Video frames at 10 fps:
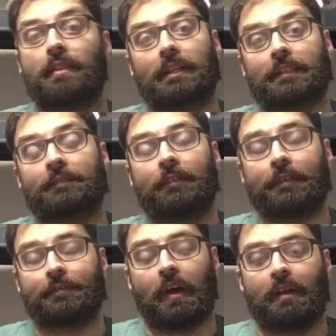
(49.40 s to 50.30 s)
Nineteen
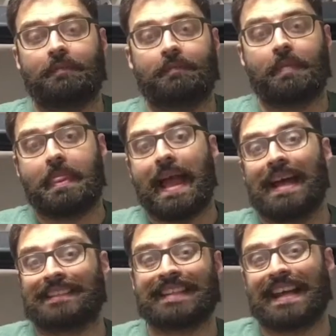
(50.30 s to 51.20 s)
fifty five
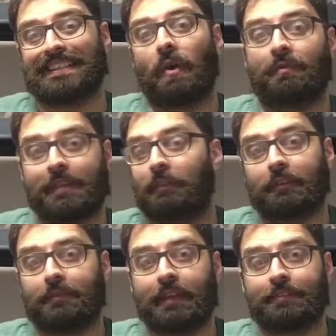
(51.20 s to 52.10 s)
as an act of
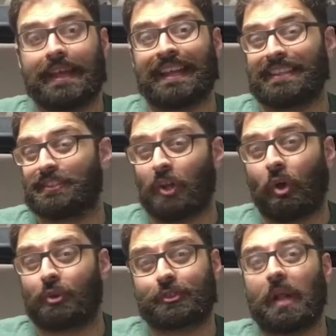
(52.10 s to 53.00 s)
self-defense against the
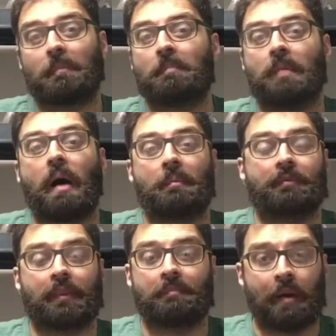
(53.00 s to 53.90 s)
hostile
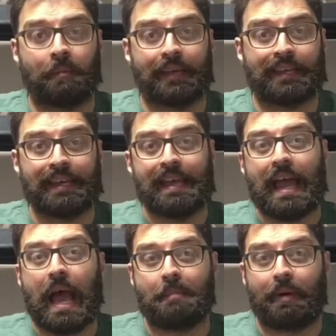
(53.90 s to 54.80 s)
bombardment from the public
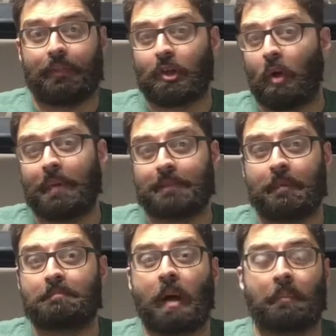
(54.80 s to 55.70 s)
about the comics
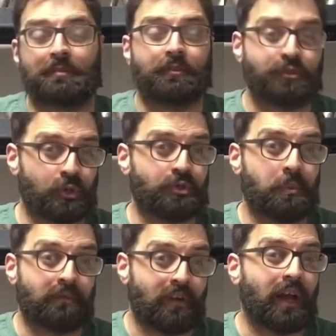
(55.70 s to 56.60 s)
being published for children
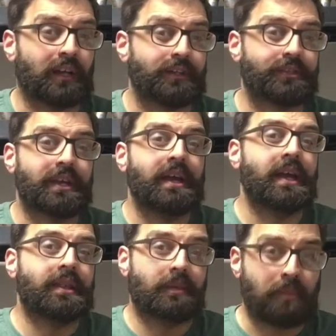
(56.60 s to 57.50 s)
with violence,
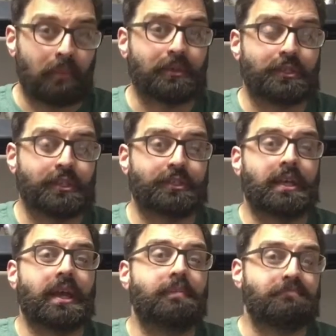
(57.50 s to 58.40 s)
the
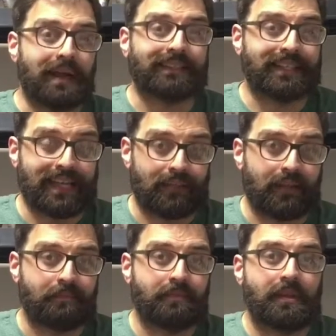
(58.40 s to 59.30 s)
publishers banded
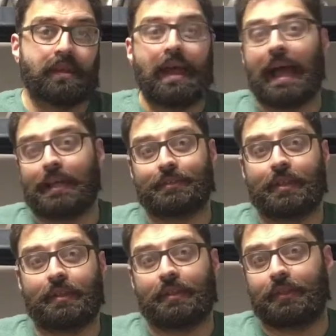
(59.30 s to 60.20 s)
together
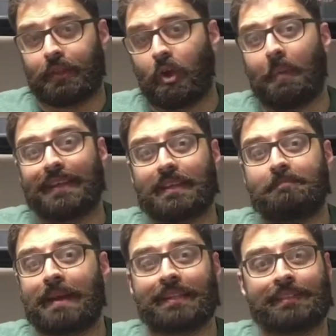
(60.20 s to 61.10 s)
as the Comics
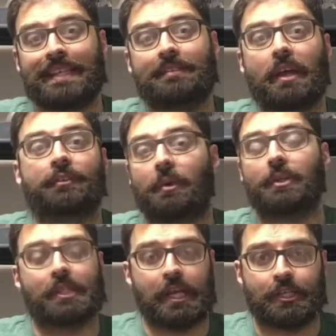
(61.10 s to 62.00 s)
Magazines
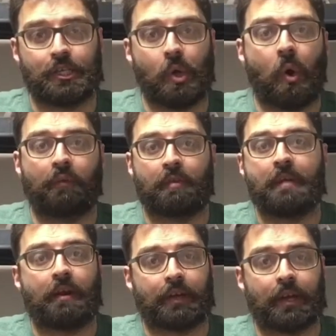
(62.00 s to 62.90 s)
Association of
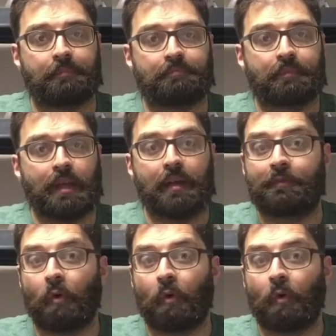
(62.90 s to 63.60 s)
America and